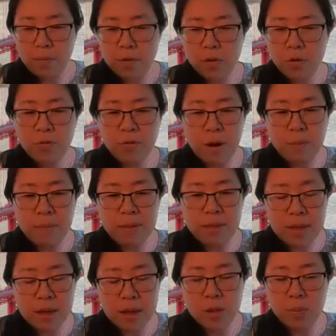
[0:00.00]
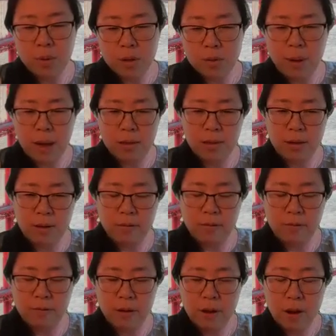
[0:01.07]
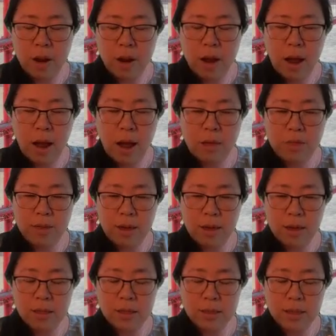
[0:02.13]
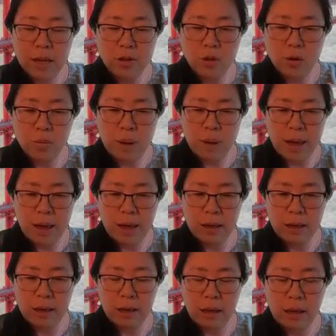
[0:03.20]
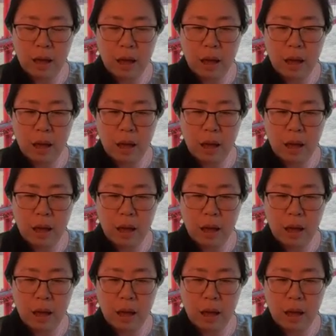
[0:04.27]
so from this perspective, I think central bank